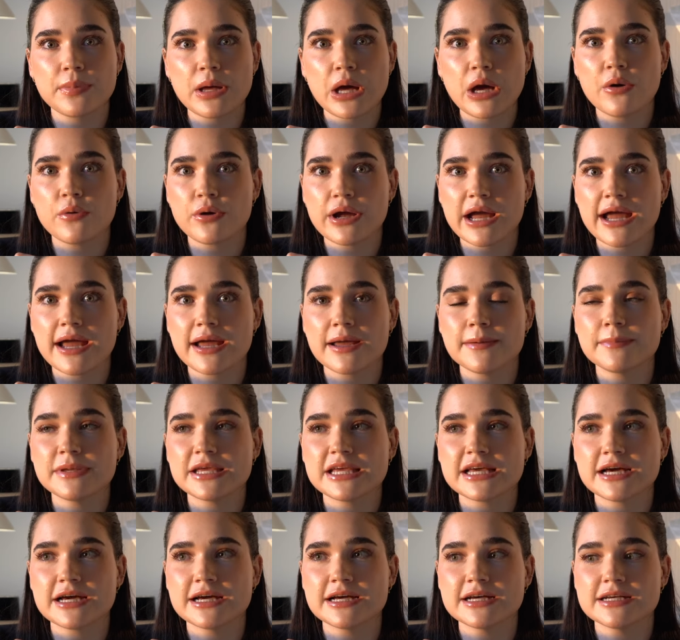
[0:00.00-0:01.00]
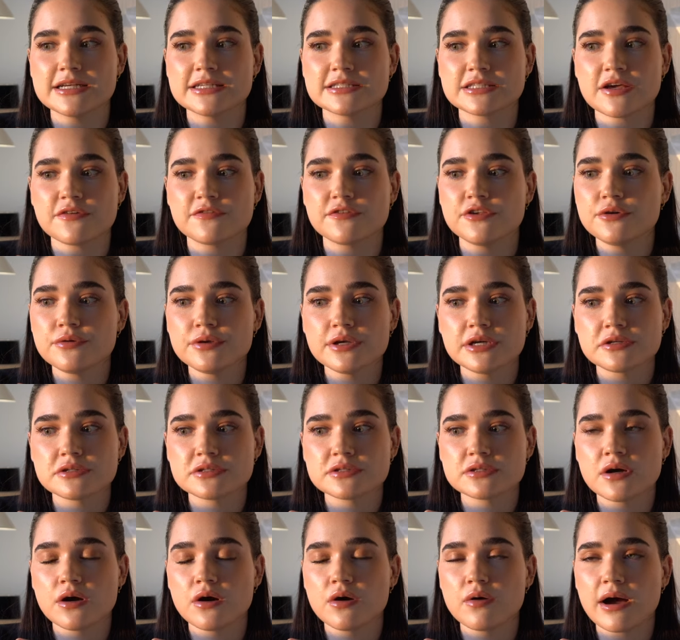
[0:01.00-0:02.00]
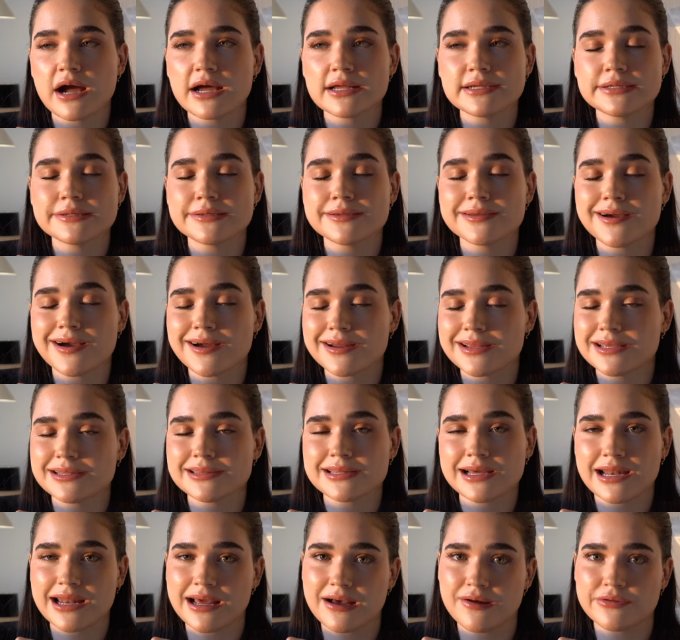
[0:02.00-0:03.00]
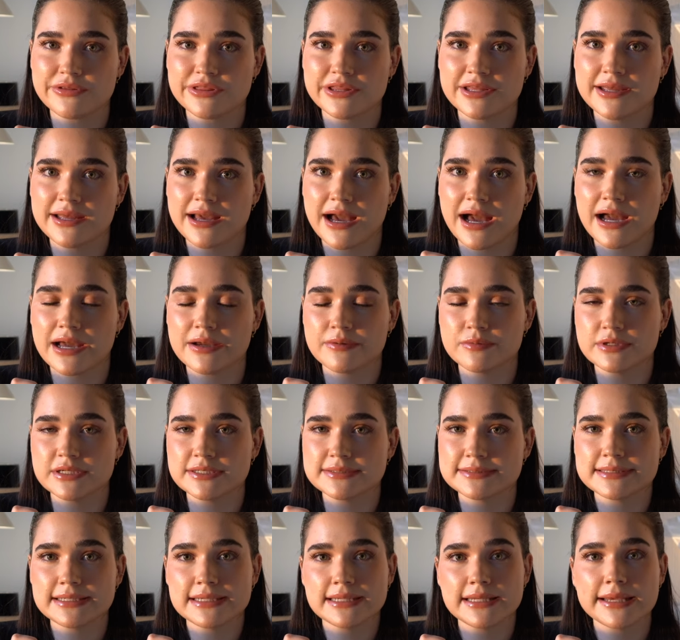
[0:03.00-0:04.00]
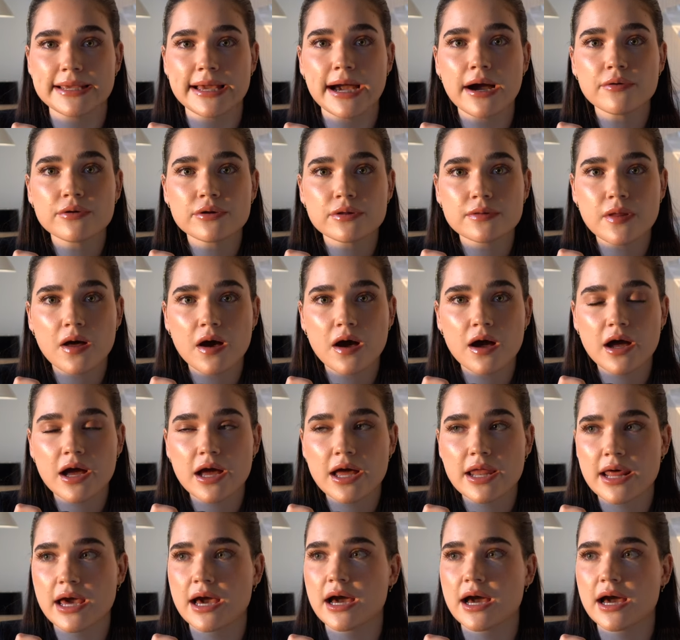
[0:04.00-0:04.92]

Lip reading: Okay, because a few years ago, I did not eat that healthy. I was eating out a lot.